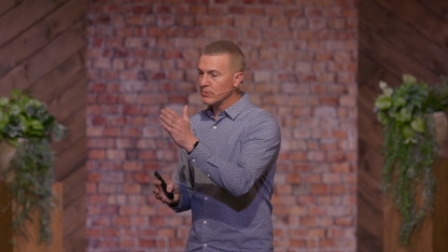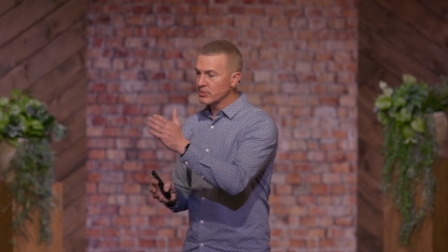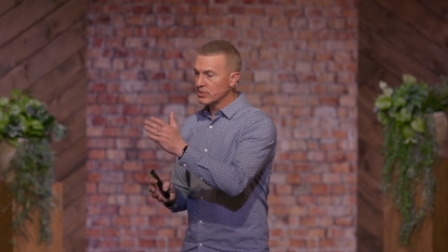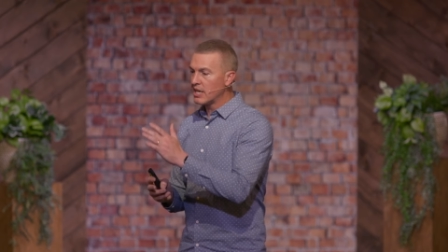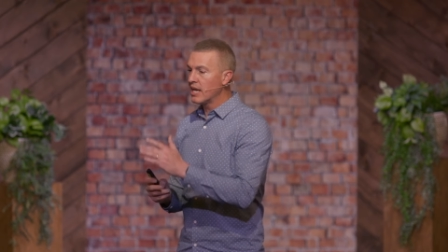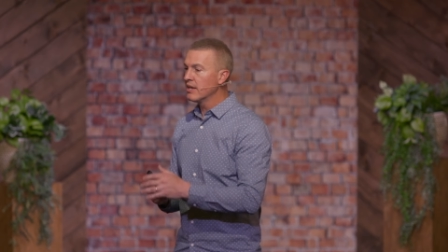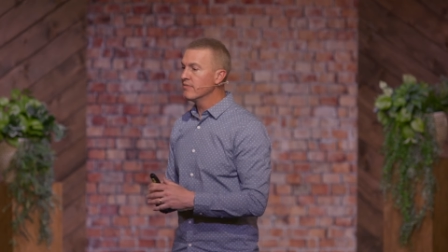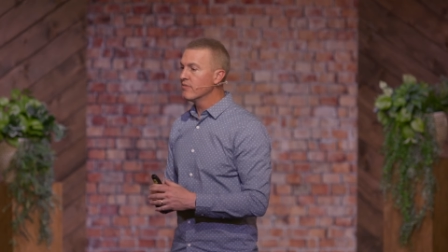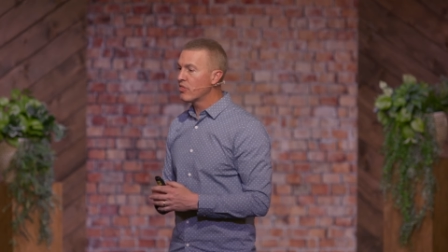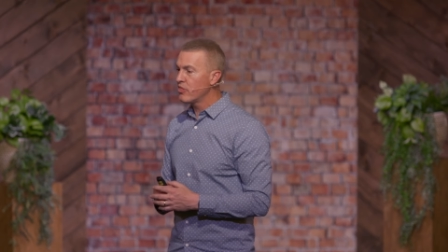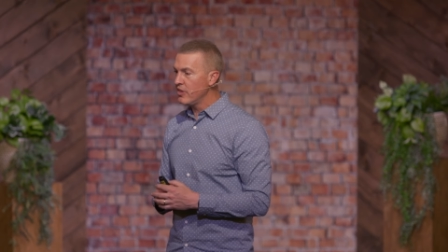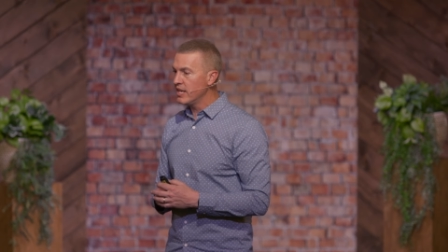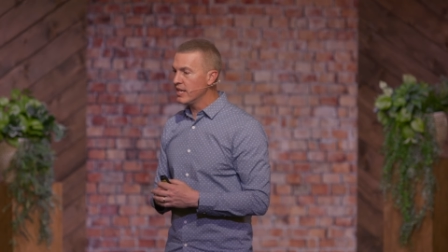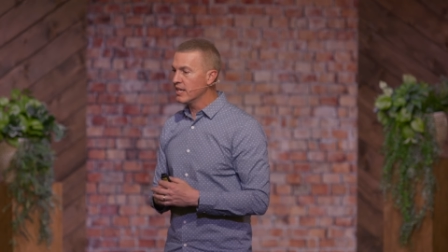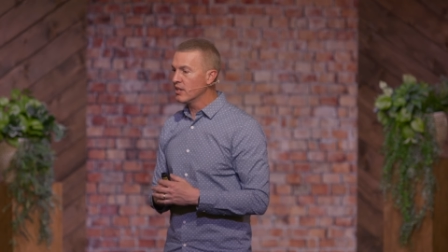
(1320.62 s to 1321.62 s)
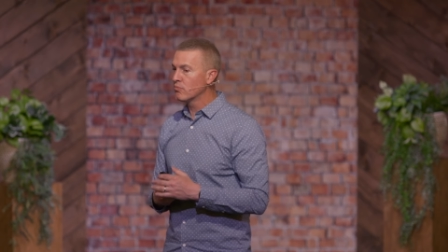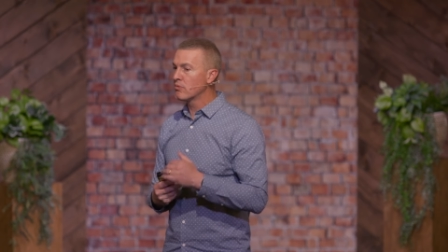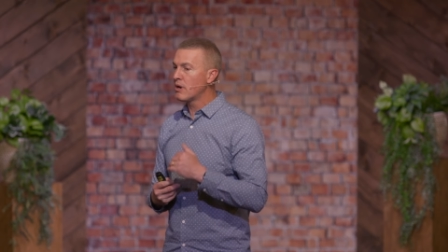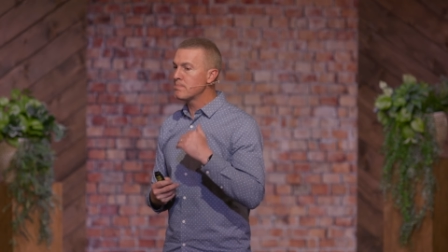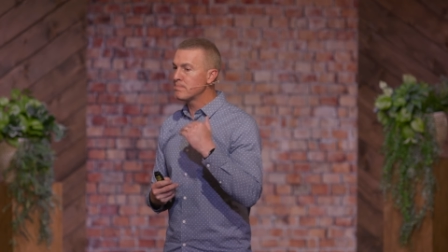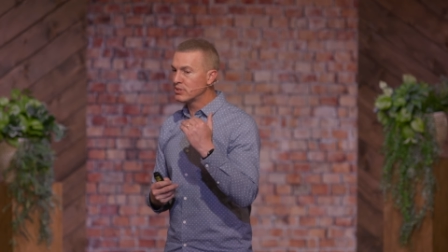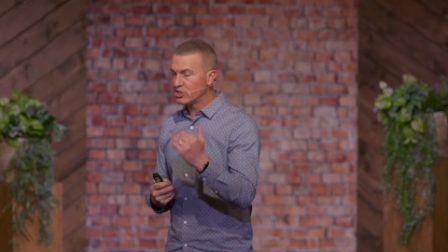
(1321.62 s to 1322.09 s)
time thing and
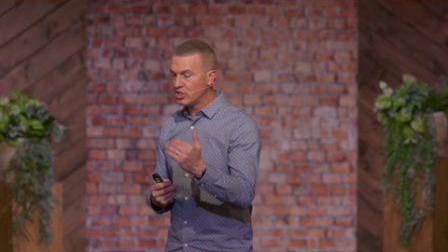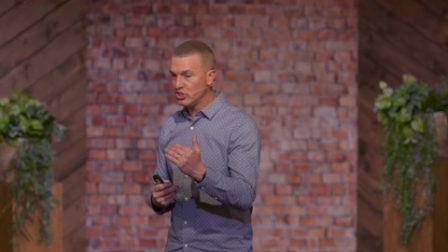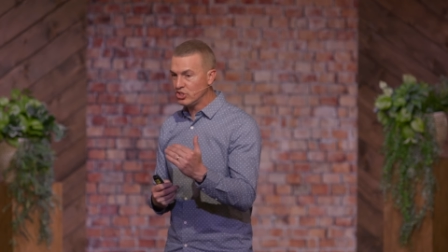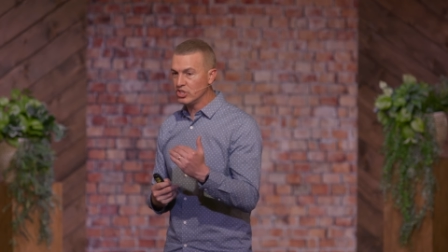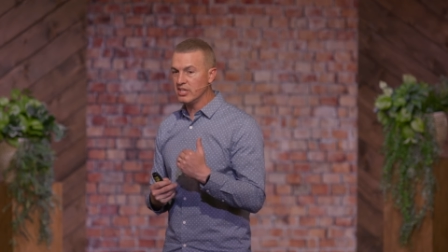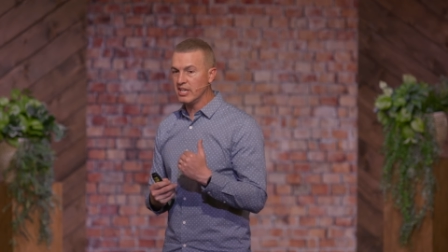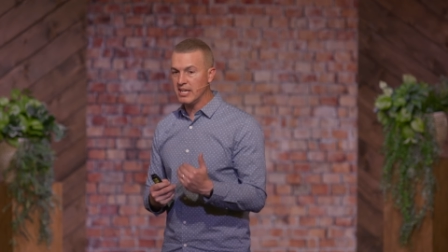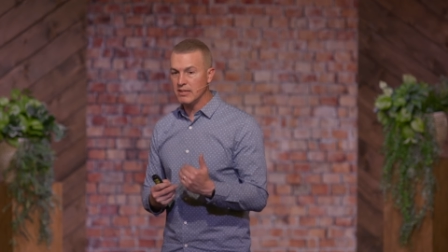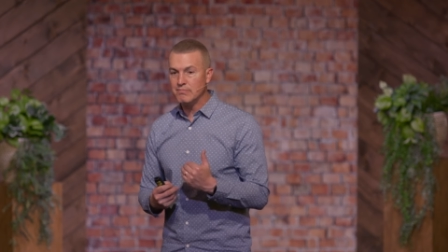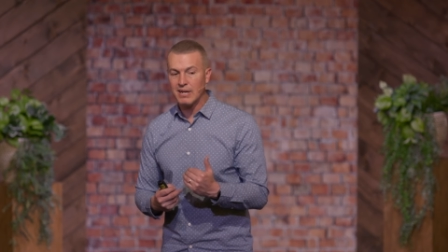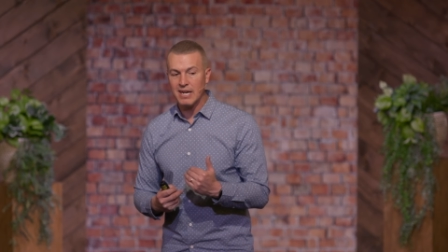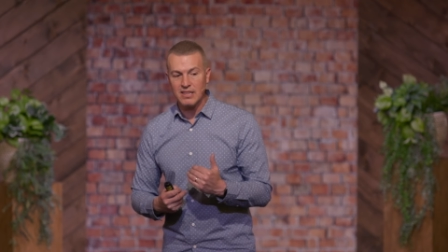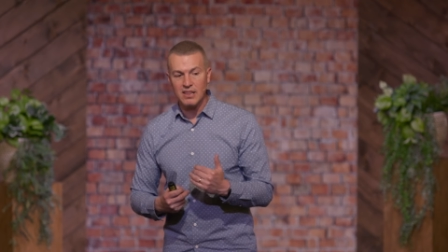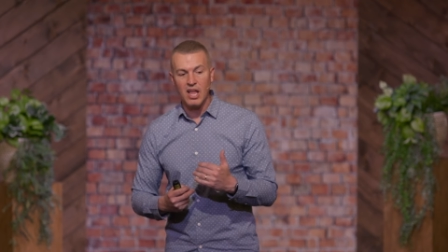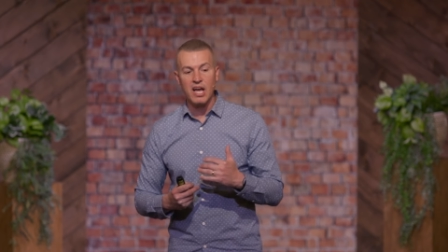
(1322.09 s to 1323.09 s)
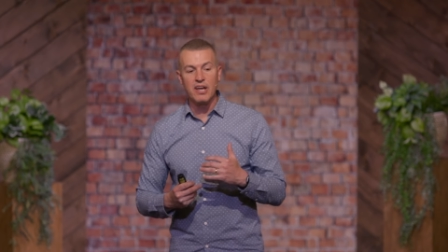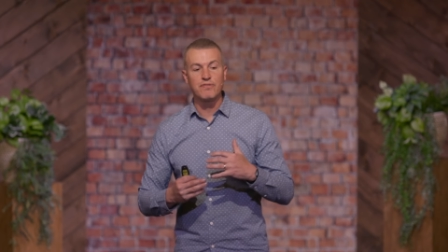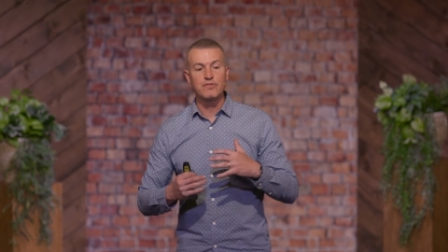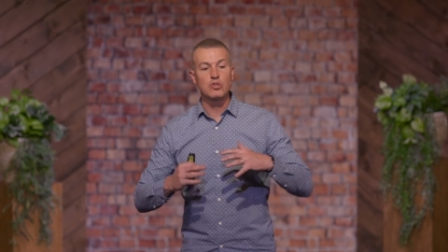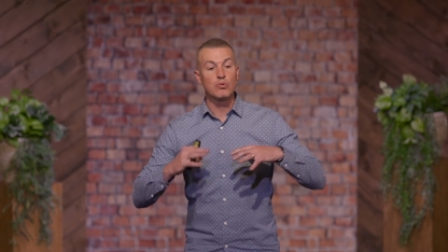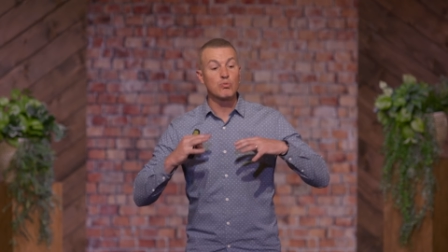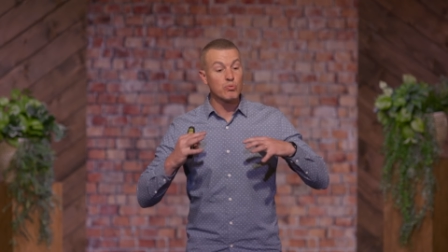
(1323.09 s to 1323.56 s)
repetition in my life
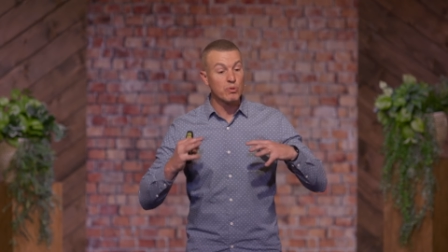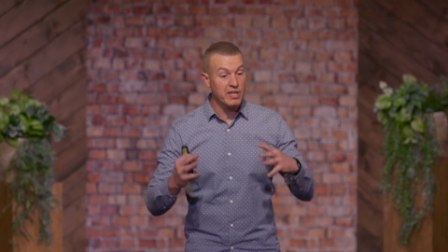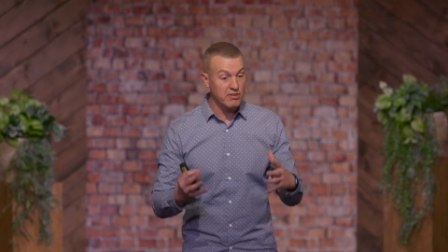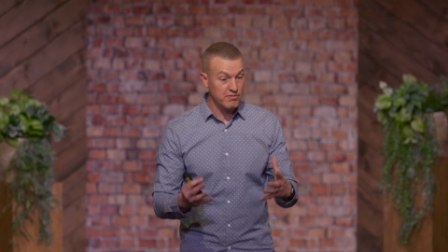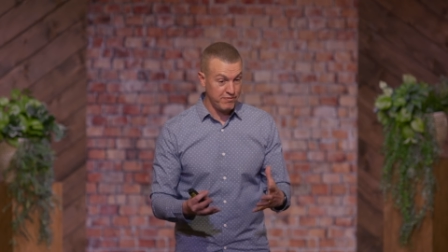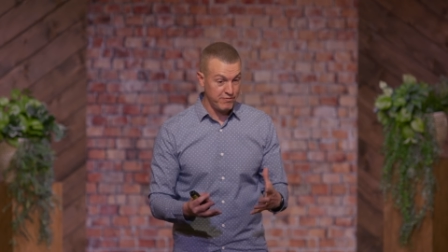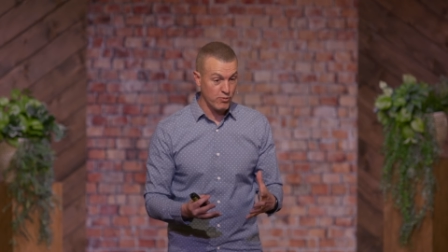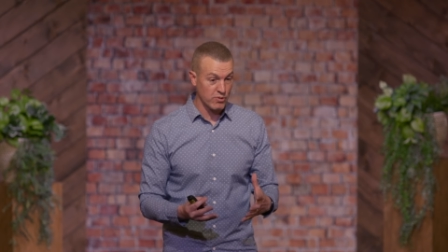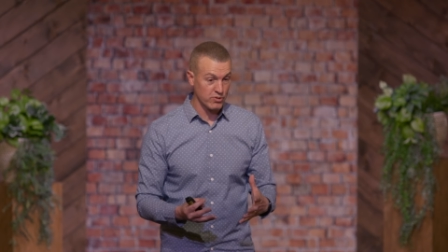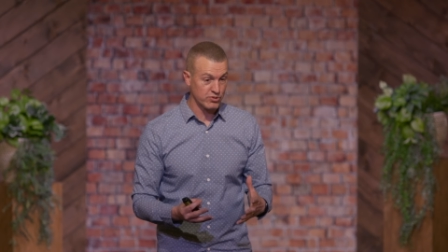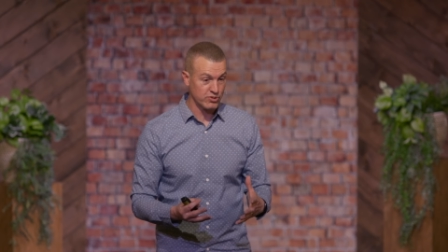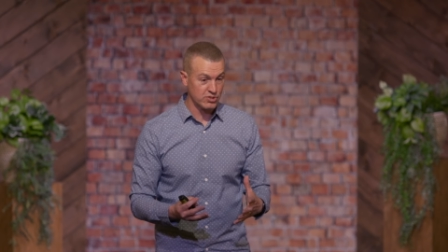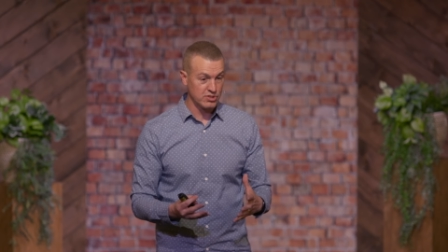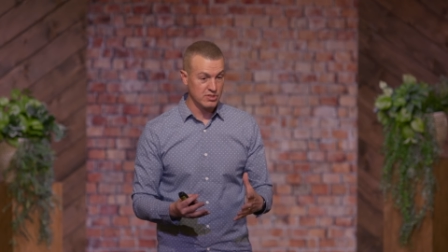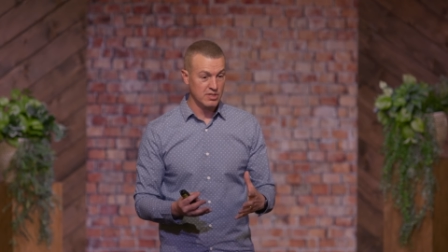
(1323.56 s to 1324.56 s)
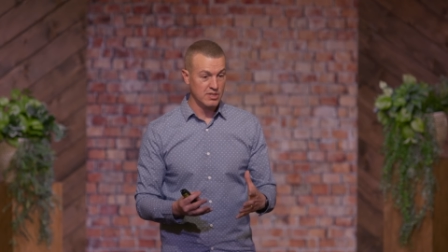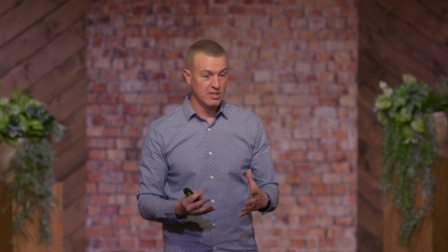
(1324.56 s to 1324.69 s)
to reinforce.